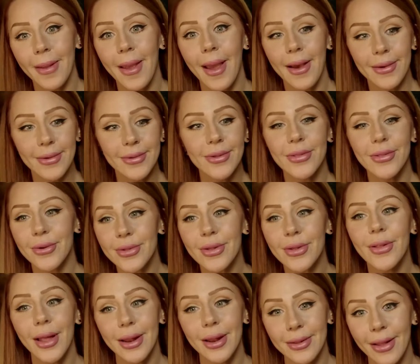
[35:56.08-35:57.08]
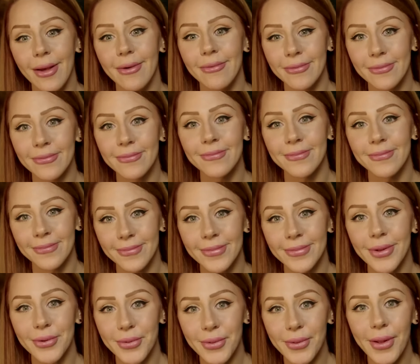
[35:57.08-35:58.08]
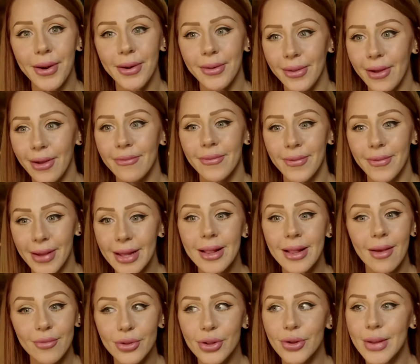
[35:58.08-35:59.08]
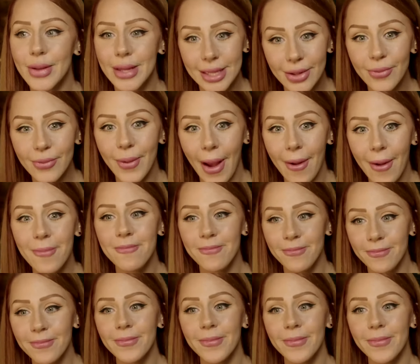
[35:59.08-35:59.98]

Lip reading: Yeah, so there's a lot of love. There's a lot of love. He loves you. He's around.